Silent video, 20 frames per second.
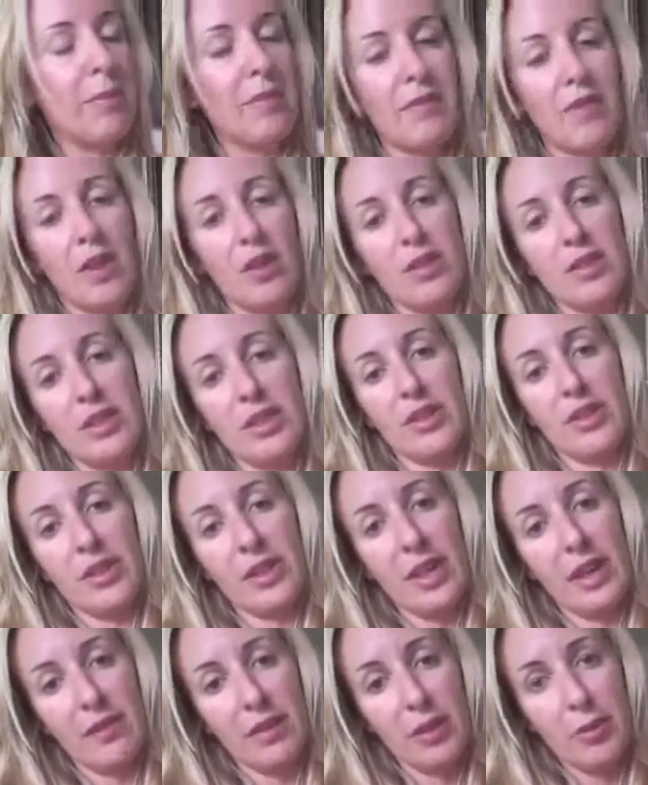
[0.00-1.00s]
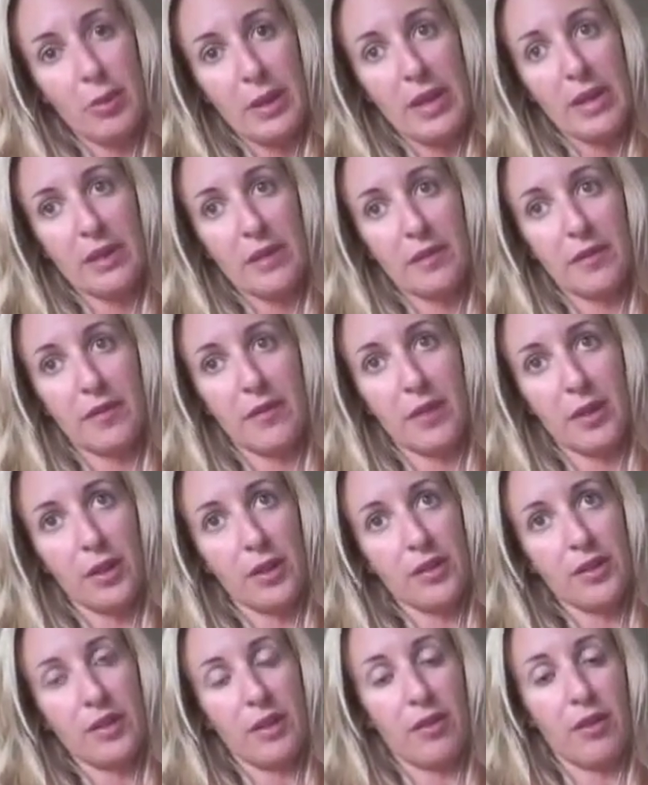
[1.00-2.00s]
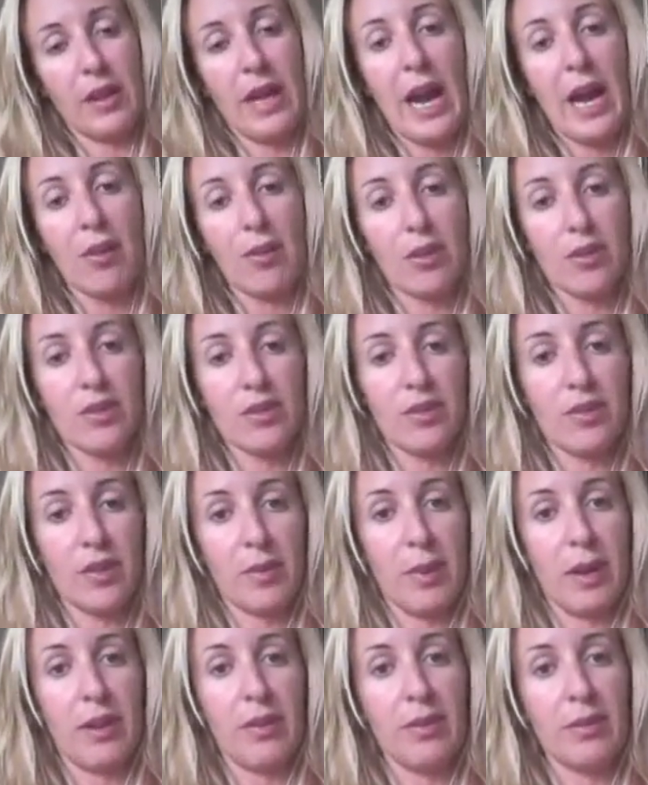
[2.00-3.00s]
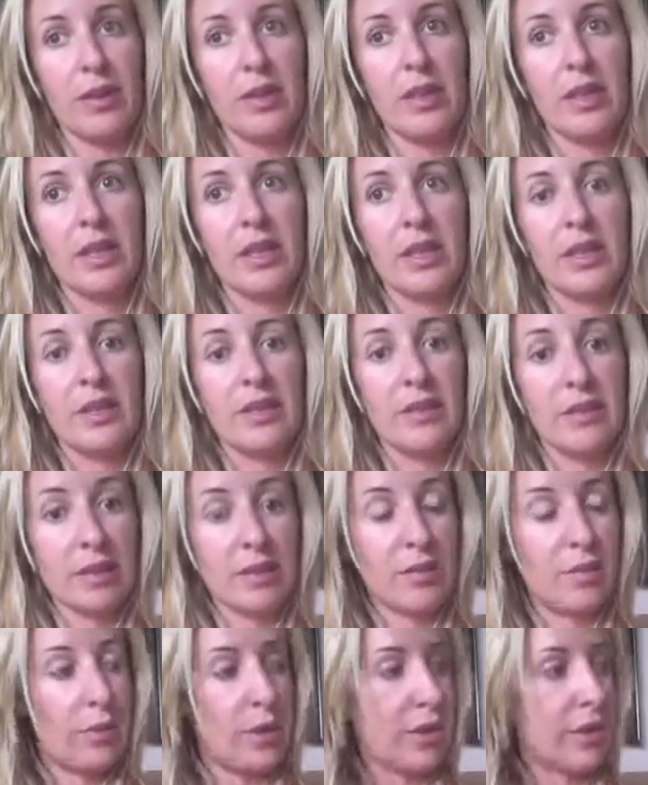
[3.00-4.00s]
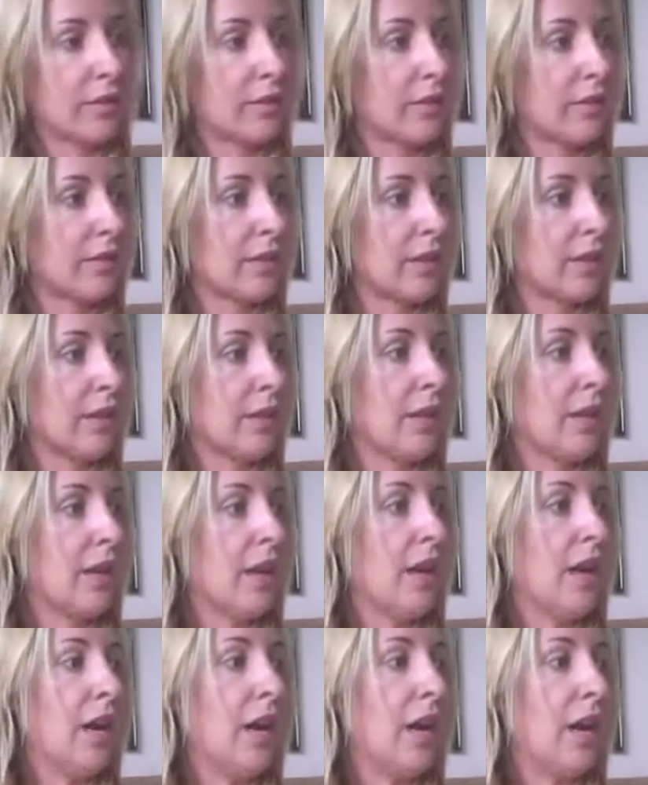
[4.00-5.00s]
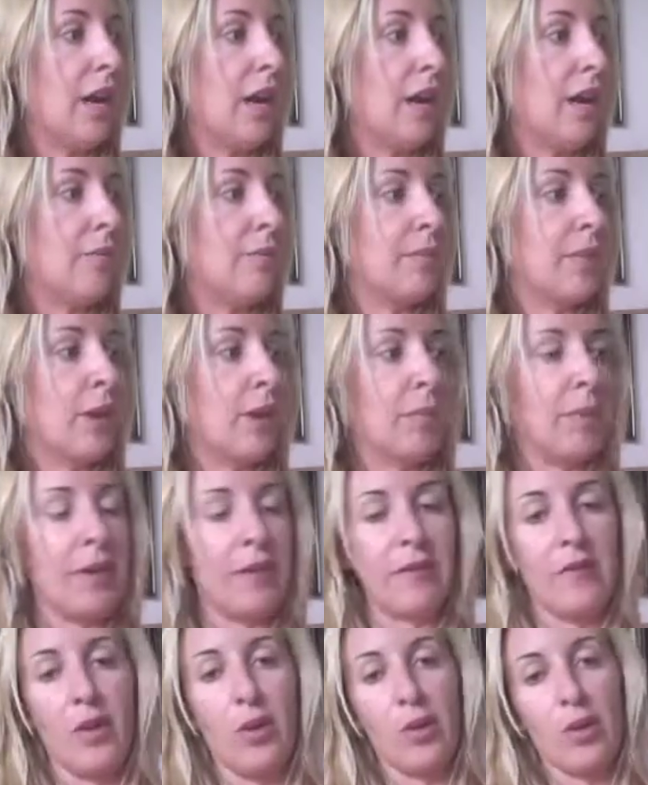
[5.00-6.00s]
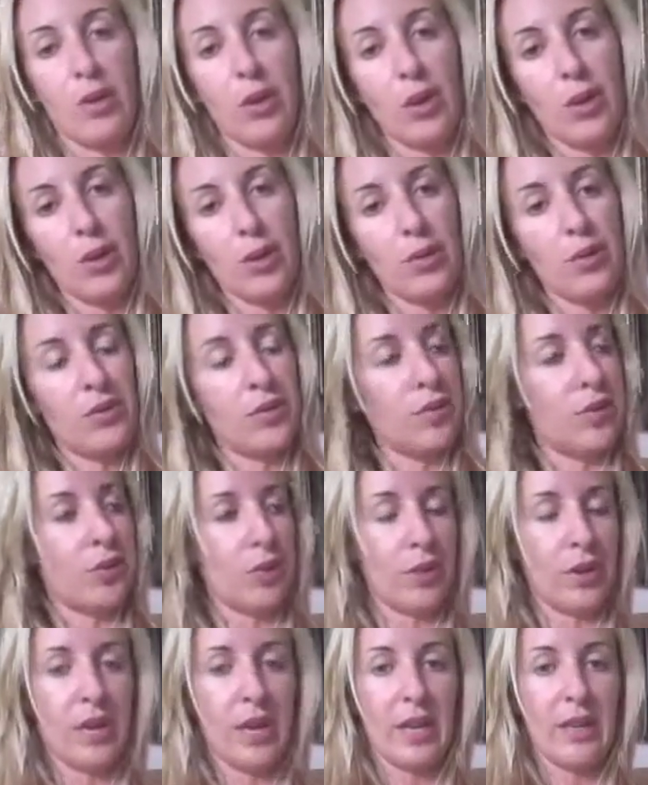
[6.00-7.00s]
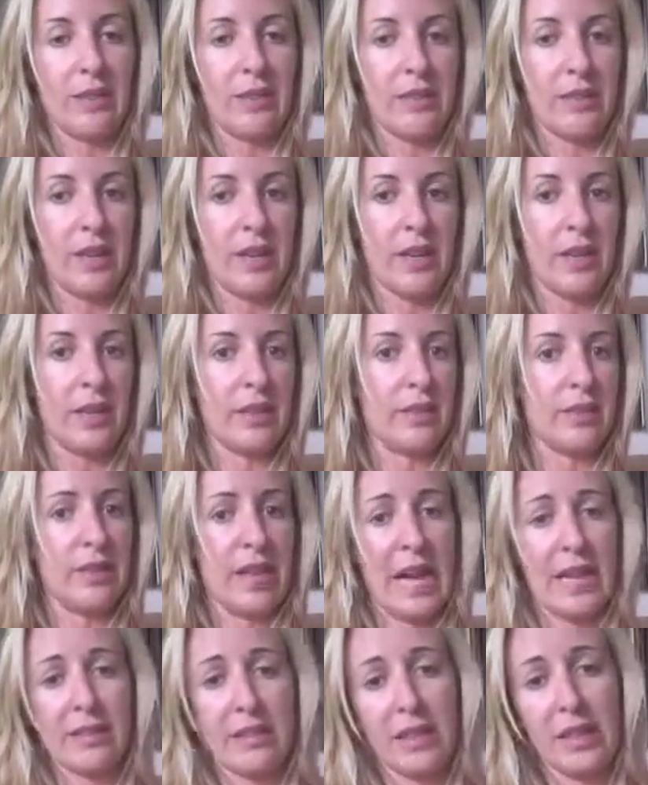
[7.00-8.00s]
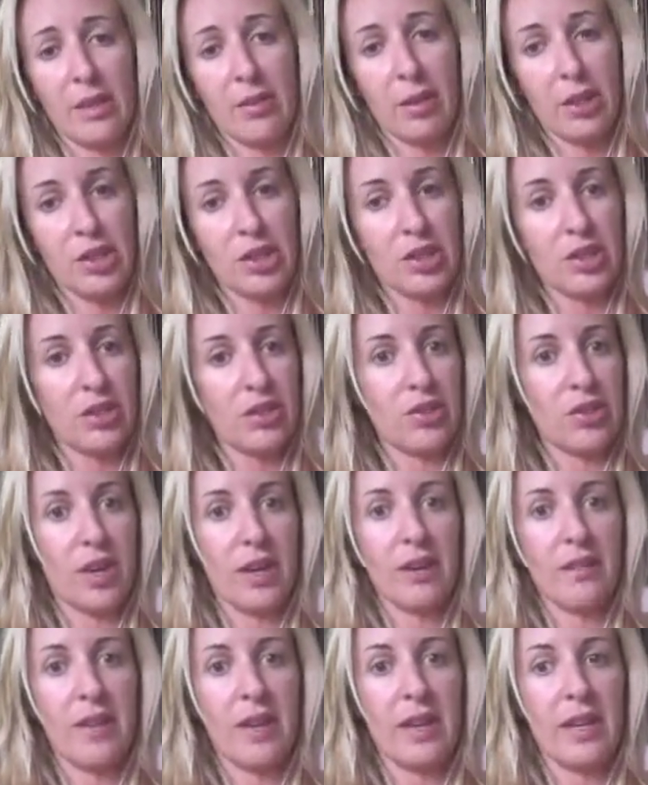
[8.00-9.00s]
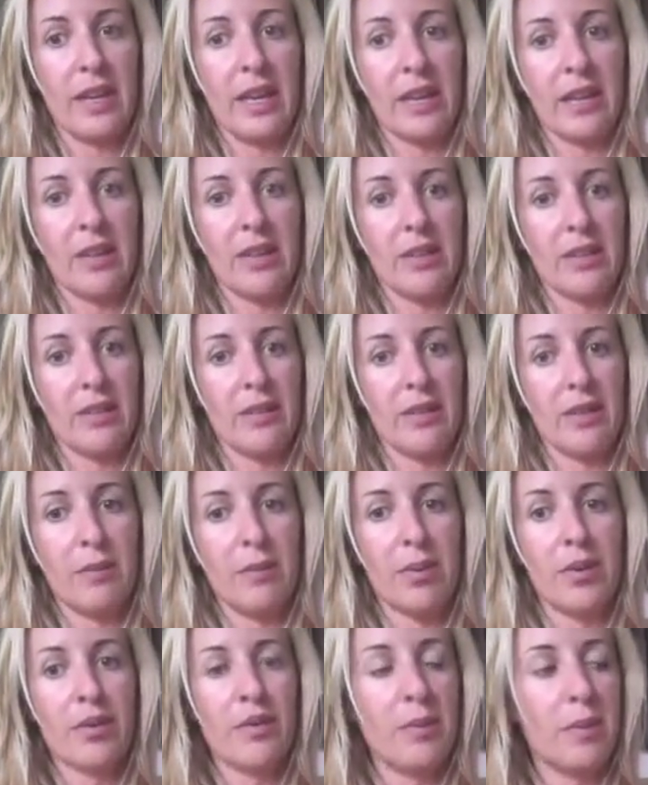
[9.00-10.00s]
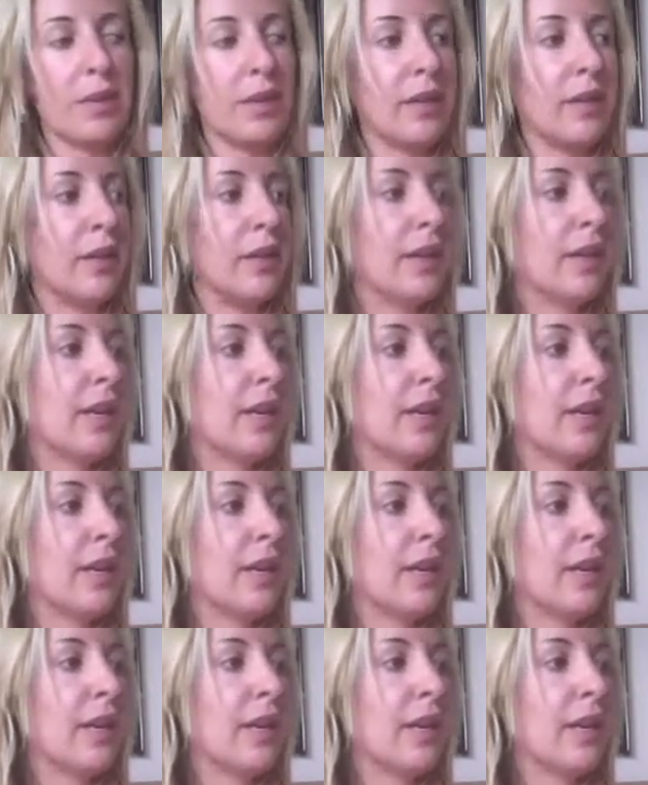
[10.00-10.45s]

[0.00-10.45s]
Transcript: been volunteering every week for several hours for about 6 weeks, helping fold clothes and organize things, asking questions, trying to find areas of improvement.